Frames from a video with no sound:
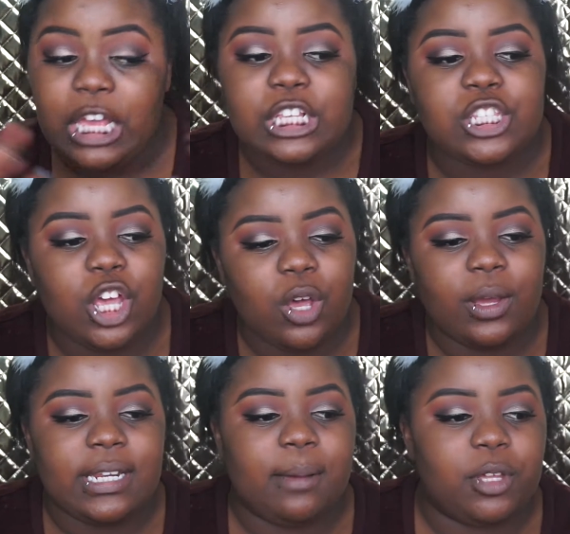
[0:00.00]
So
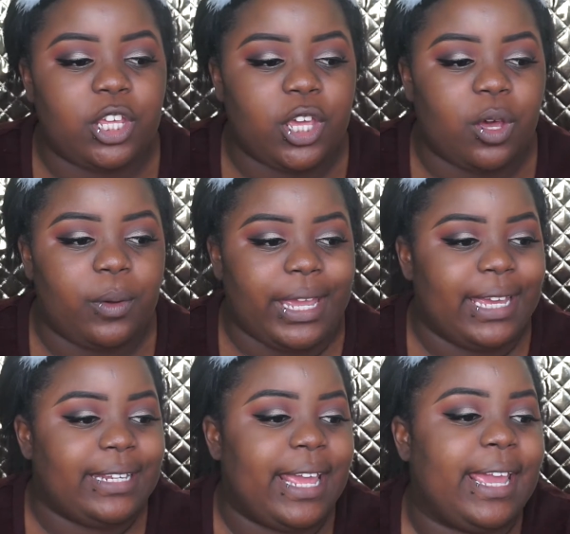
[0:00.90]
now I'm gonna go
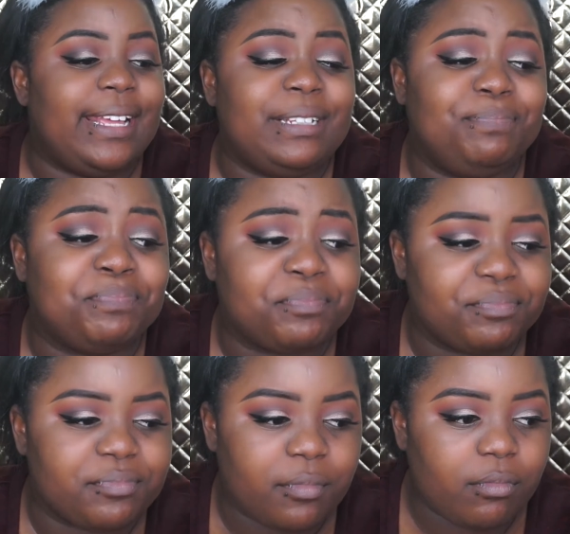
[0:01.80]
in and
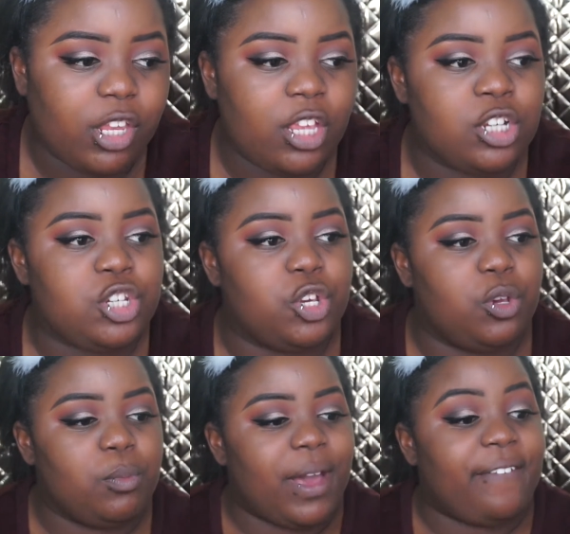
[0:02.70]

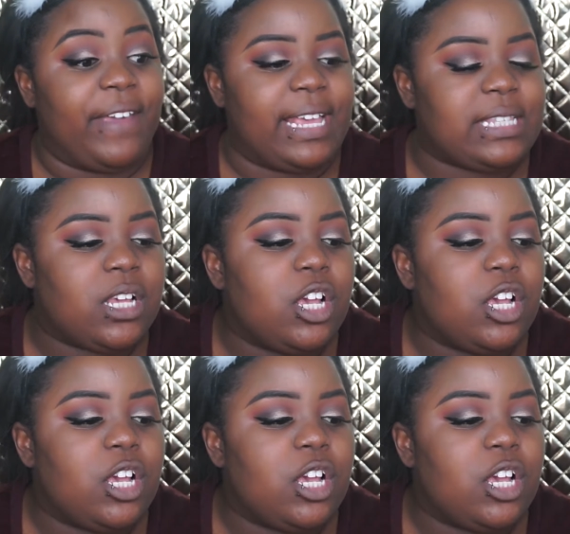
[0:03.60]
do my face.